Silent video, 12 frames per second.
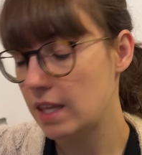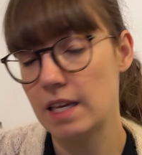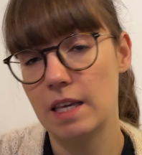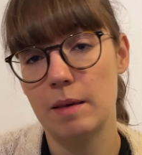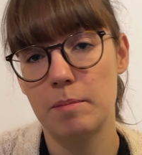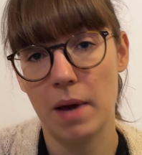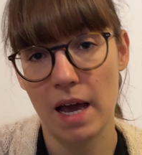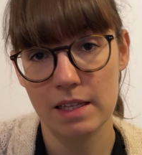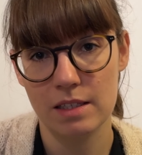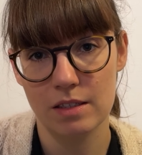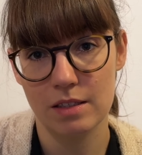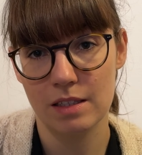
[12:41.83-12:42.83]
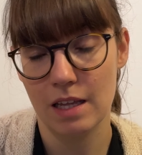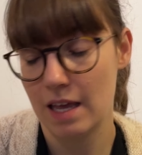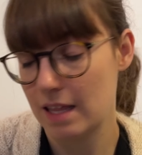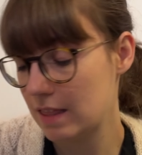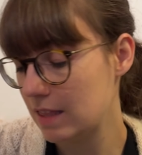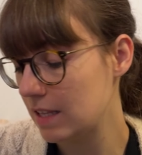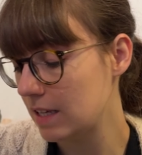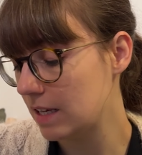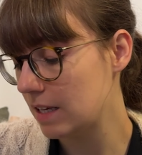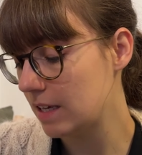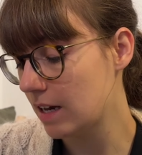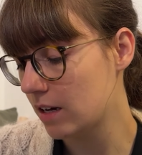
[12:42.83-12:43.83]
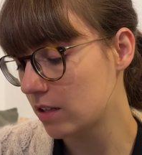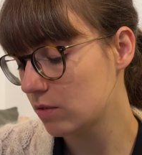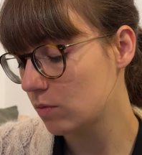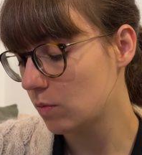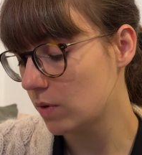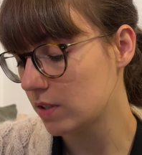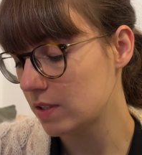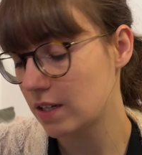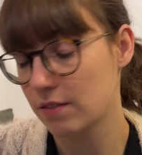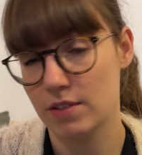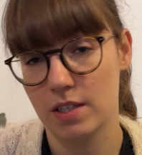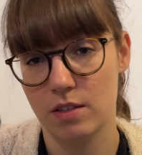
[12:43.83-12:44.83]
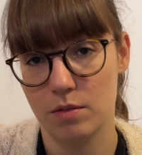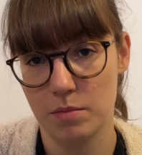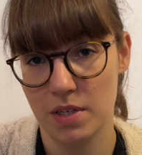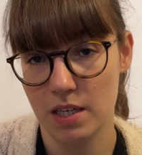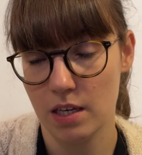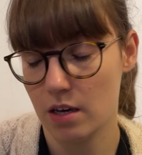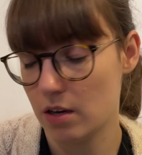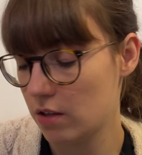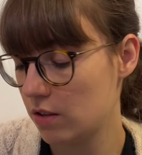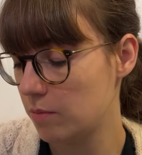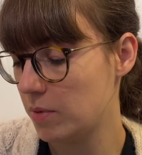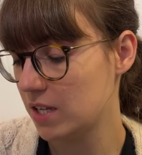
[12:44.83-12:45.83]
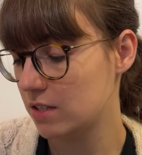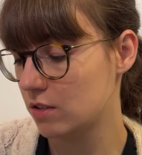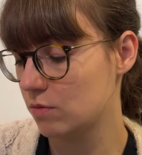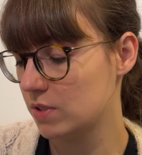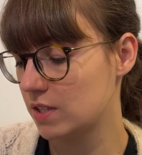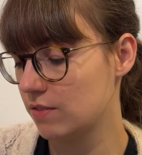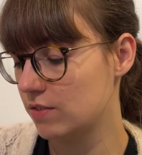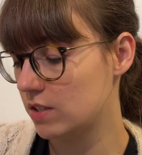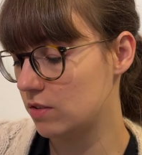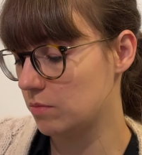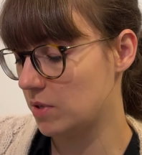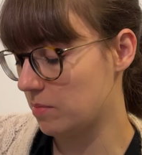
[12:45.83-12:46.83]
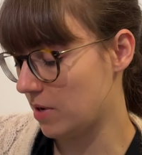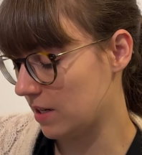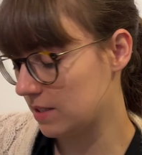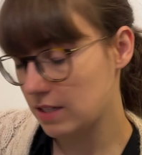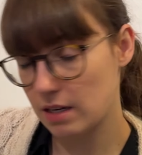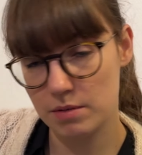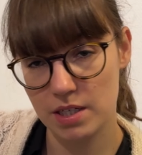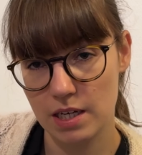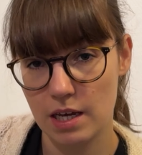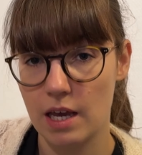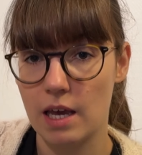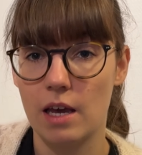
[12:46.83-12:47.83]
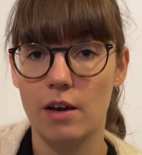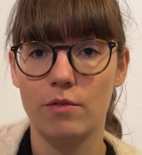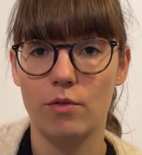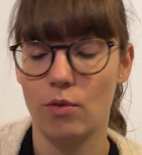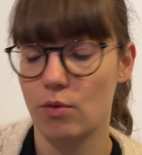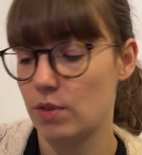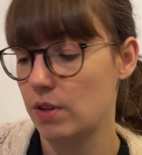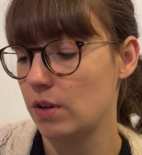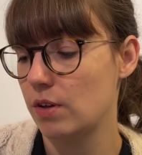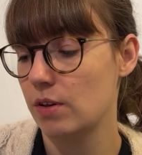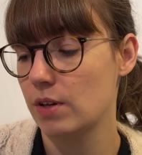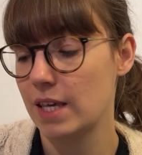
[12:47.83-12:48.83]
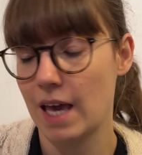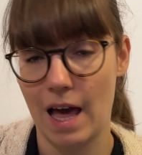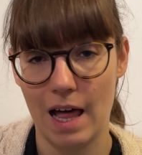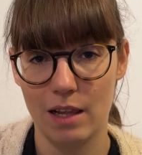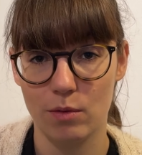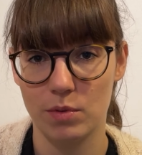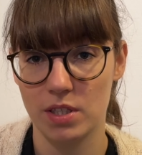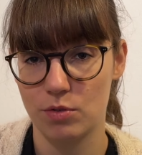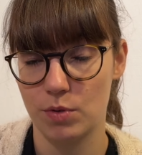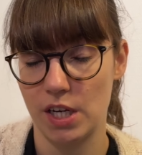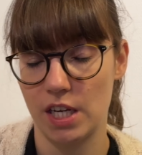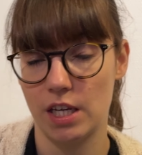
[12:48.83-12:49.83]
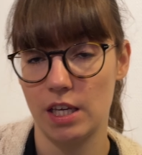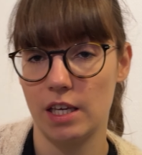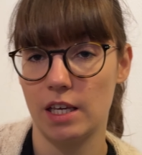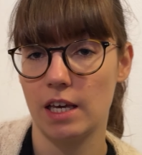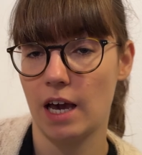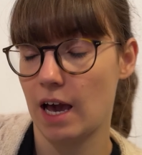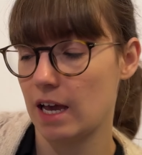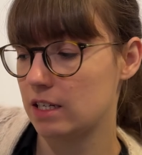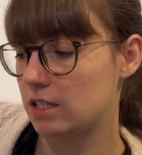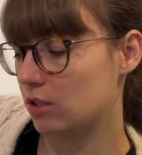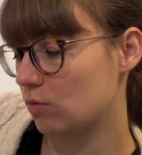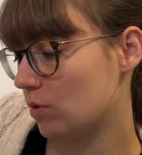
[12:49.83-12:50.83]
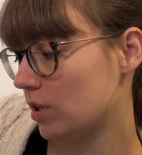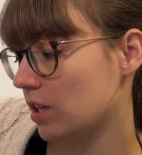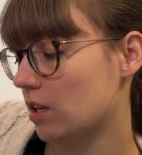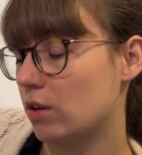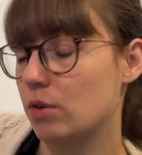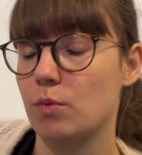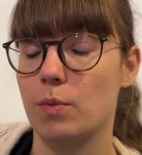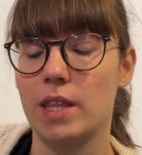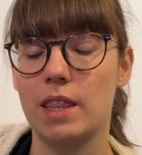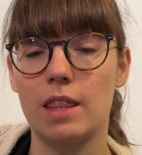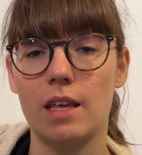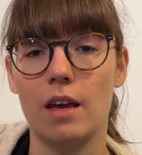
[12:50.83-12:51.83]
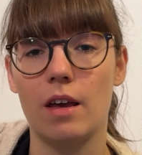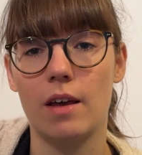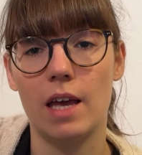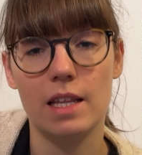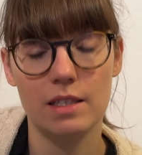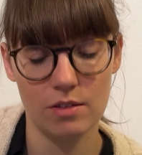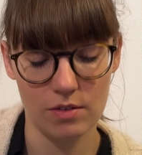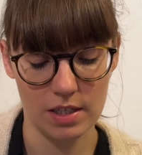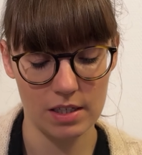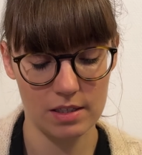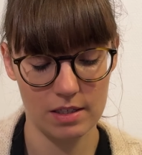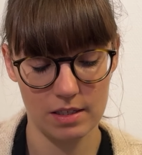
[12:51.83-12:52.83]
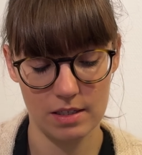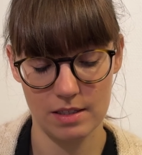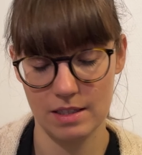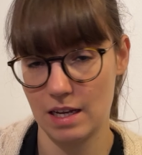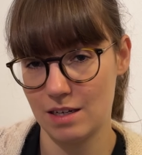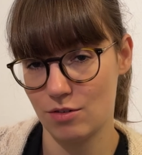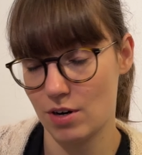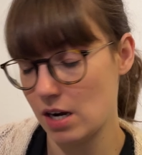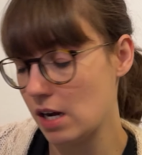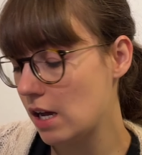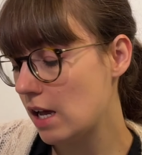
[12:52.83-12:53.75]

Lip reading: The pattern and the yarn was gifted to me. The pattern was gifted to me by Sari for the cowl, which we had running along with Jensen, Sandra